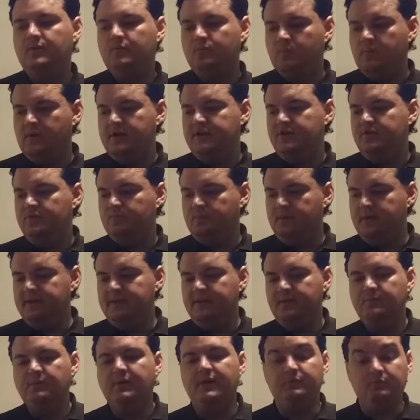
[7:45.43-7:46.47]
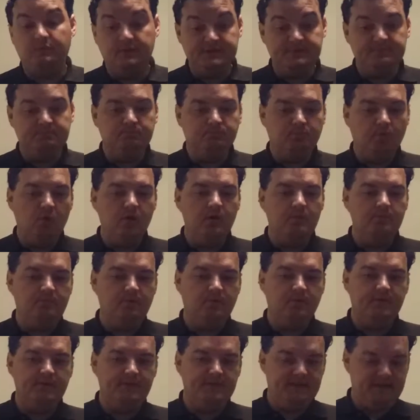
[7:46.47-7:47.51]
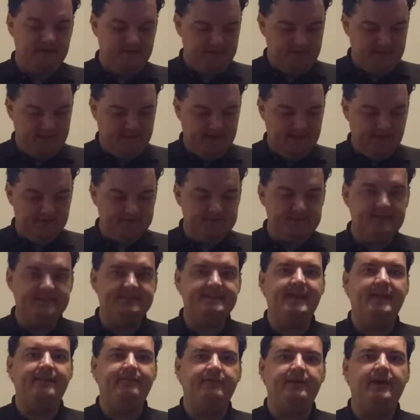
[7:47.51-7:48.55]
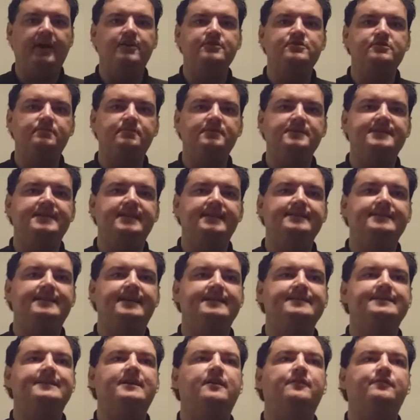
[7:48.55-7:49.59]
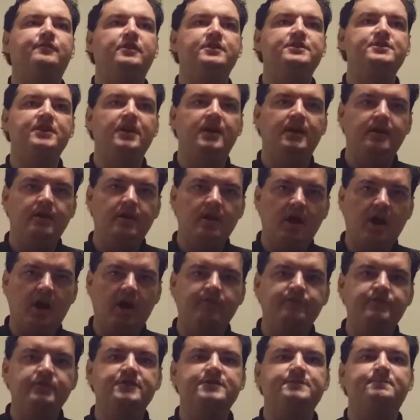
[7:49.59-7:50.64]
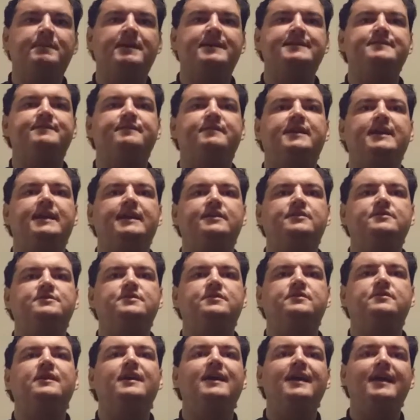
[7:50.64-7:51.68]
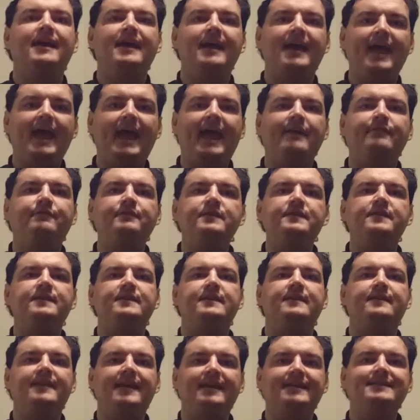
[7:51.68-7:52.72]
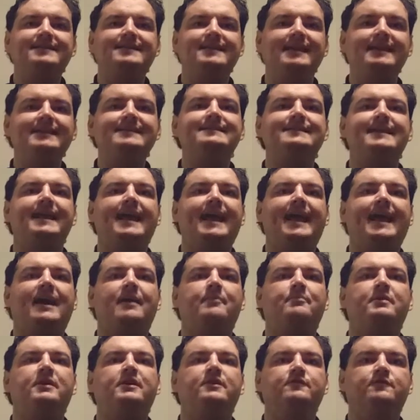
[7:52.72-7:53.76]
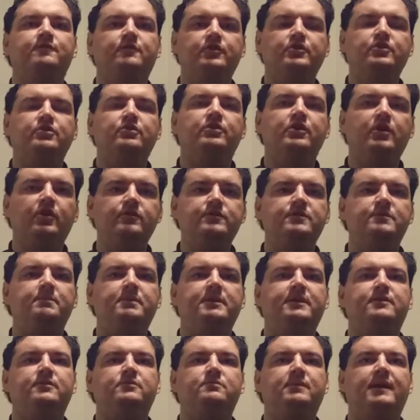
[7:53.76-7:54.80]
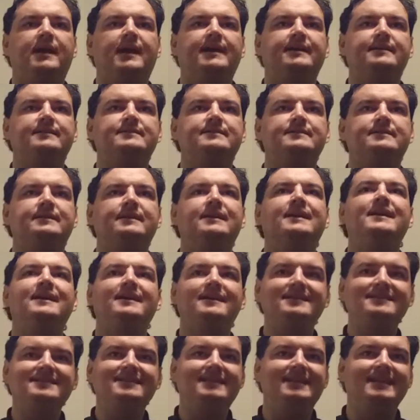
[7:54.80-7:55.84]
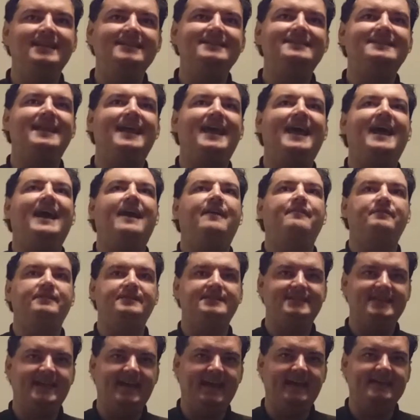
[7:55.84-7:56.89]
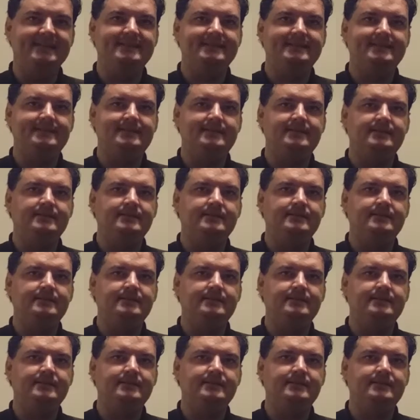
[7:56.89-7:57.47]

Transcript: What you really want, what's more important than anything else, is to have 100% test coverage of your specification. Everything that needs to happen for your code to be correct needs to have a test.